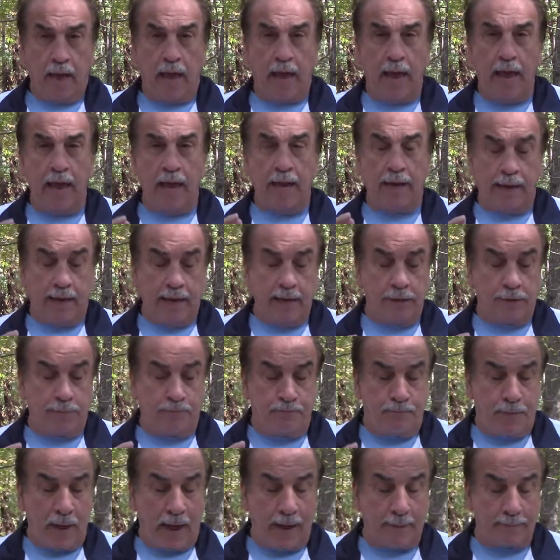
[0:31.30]
and is
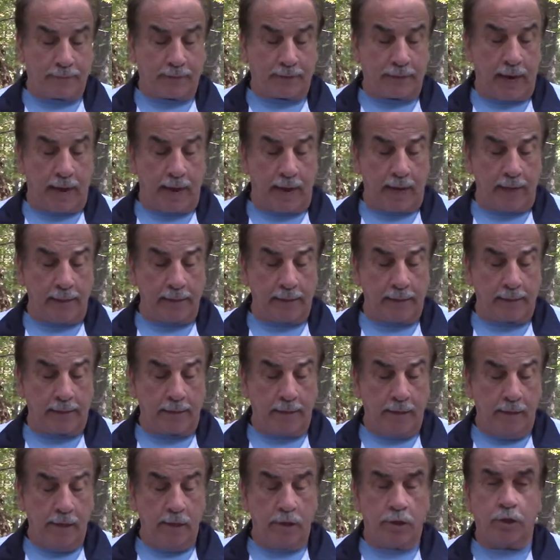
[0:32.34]
baptized
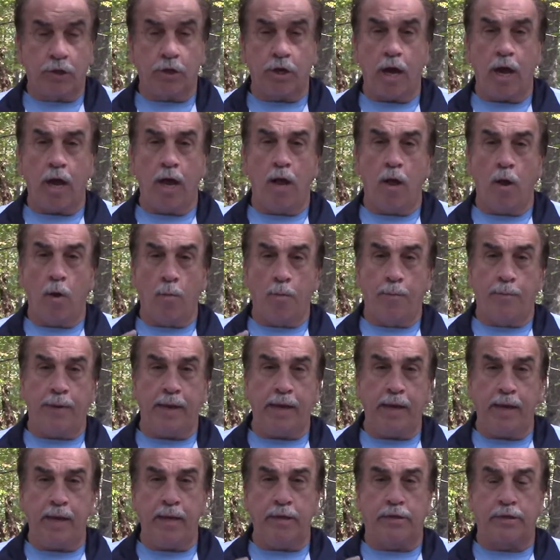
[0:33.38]
shall
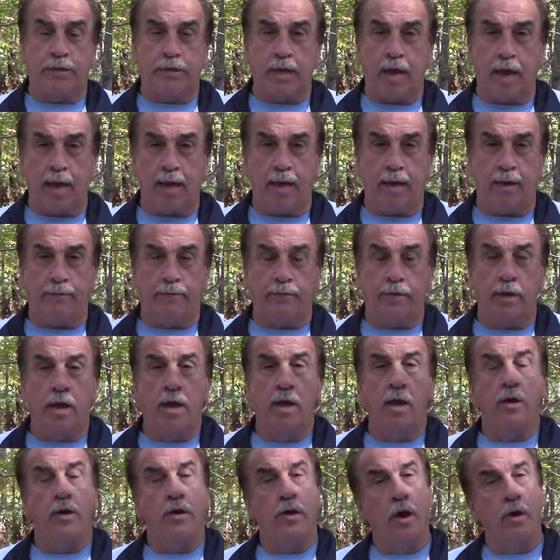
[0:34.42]
be saved.
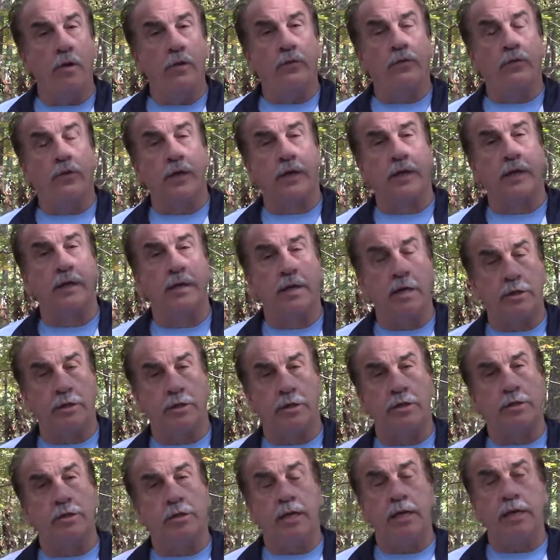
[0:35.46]
Notice the
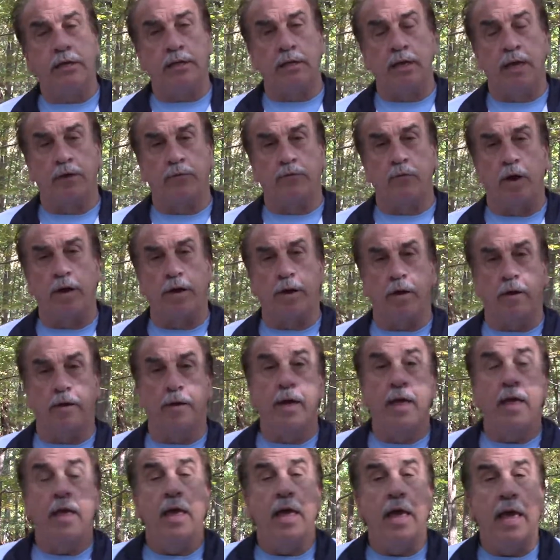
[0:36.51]
conditions he says right here.
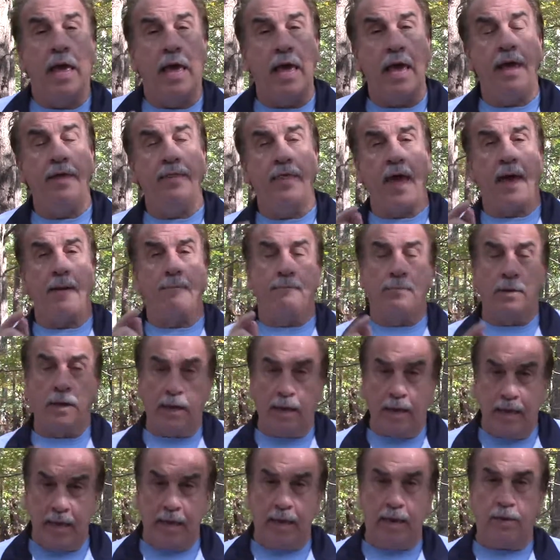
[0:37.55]
He that
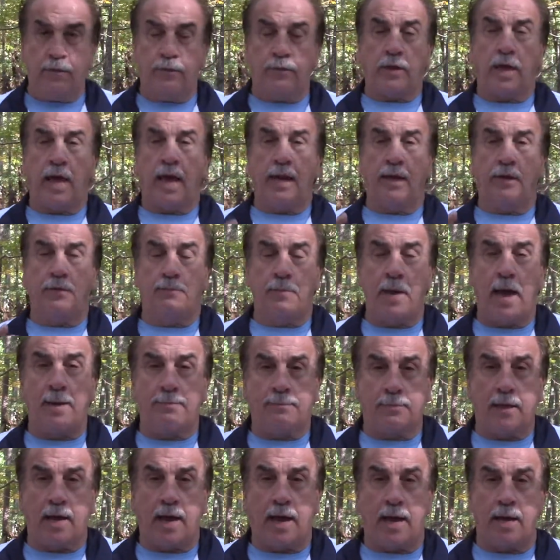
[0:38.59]
believes and is
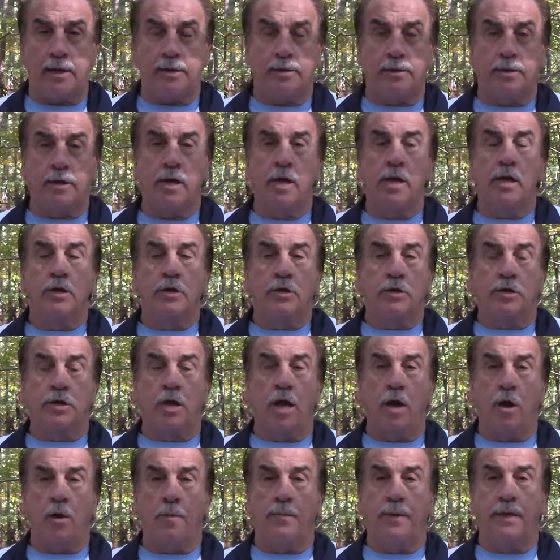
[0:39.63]
baptized
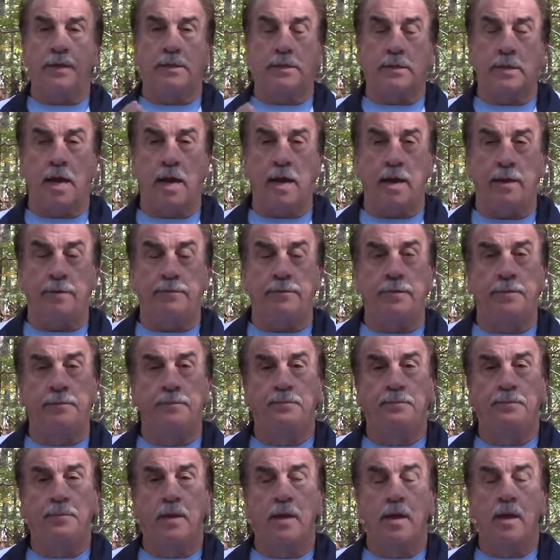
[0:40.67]
shall be saved.
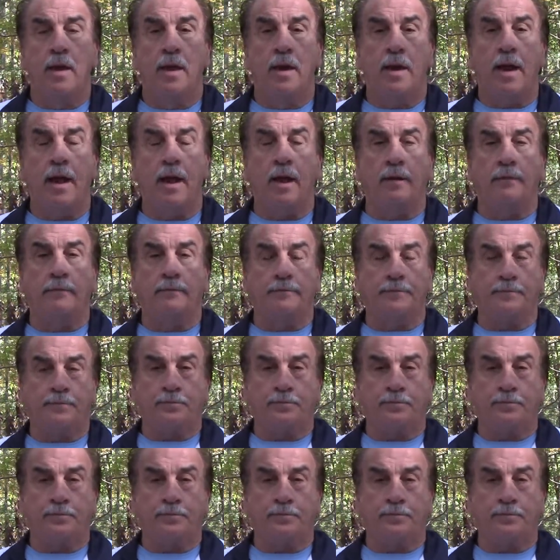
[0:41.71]
Now,